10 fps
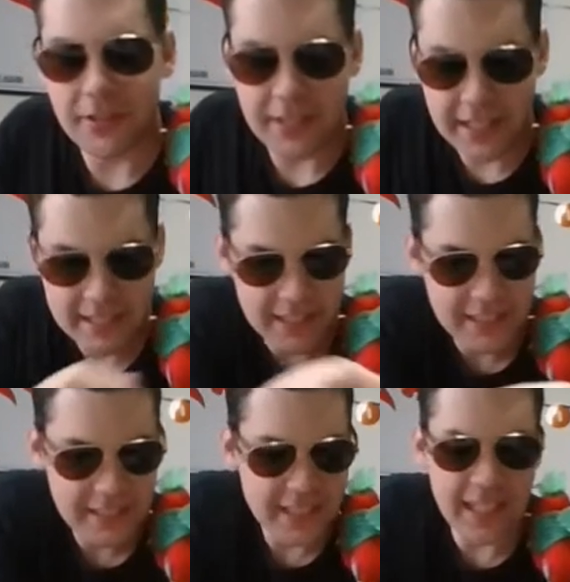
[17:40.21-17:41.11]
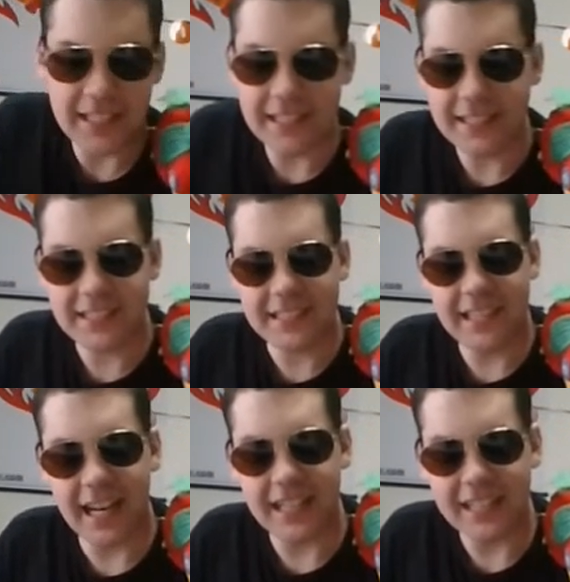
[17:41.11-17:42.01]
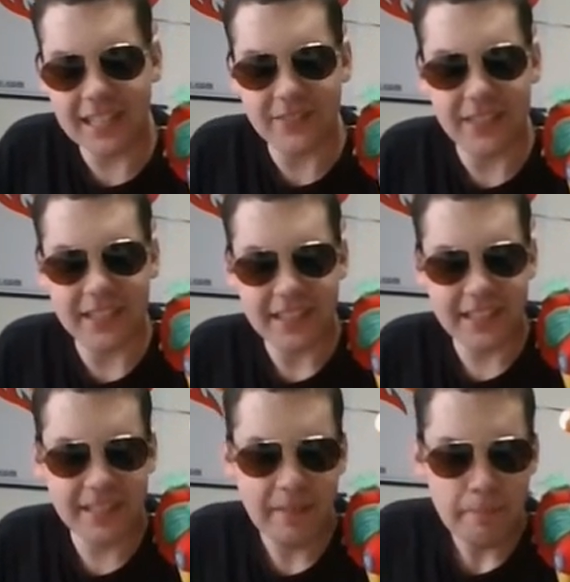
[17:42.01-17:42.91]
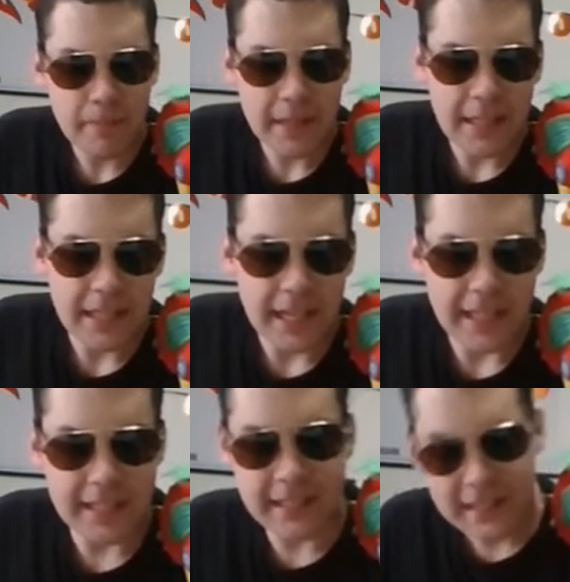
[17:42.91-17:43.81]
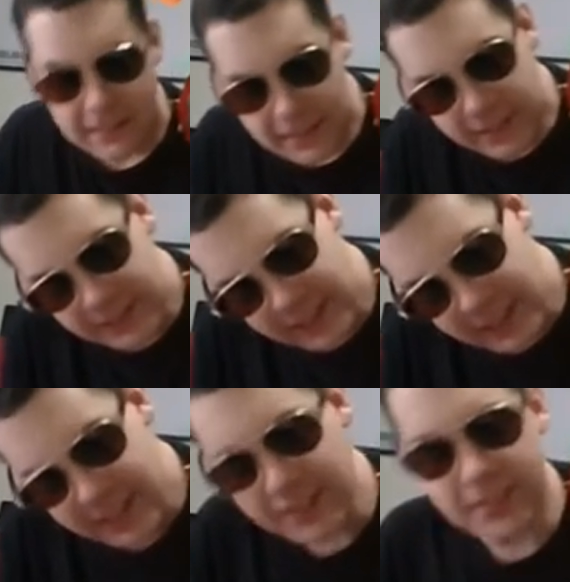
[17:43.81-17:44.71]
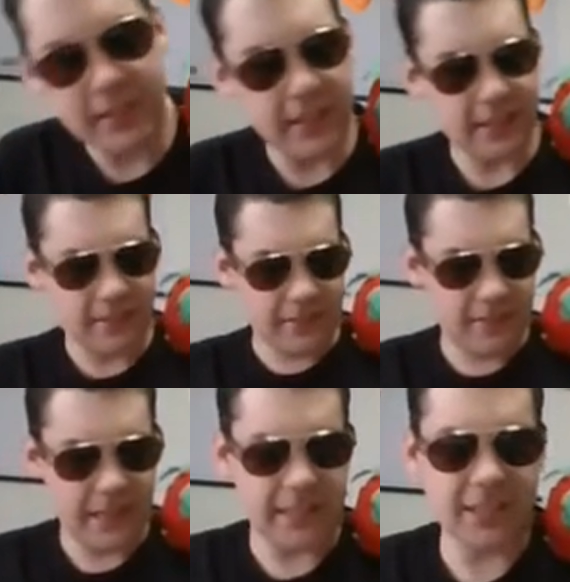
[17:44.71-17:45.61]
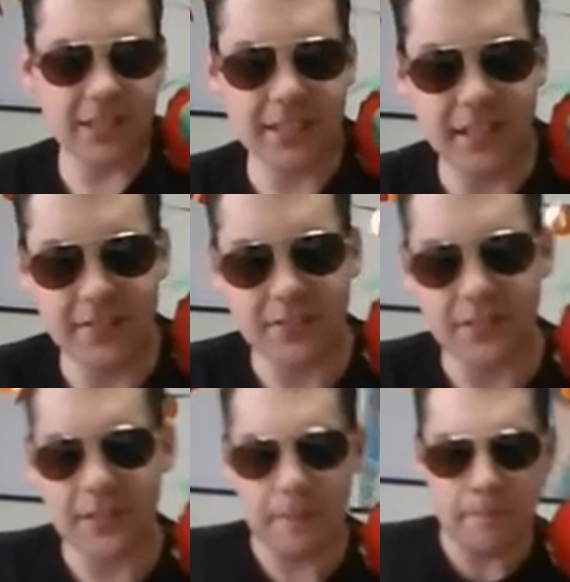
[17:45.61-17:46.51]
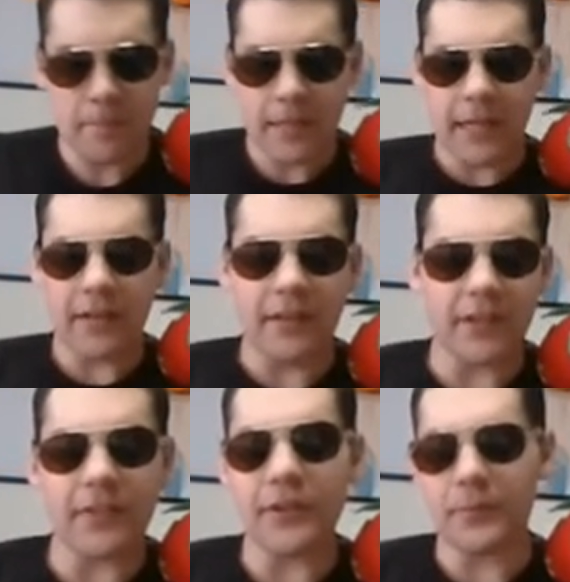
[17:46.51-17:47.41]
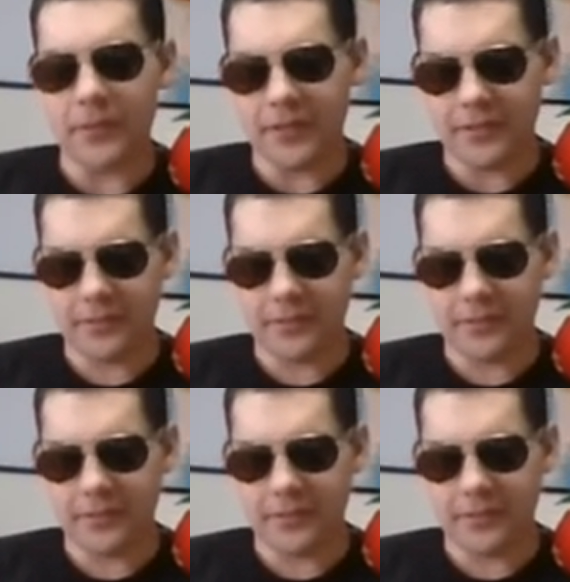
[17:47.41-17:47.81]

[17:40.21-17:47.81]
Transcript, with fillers: That is this is not a this is not a liquid. I think. Can you see that? No, you can't. It's just off screen. I don't have anywhere to put it.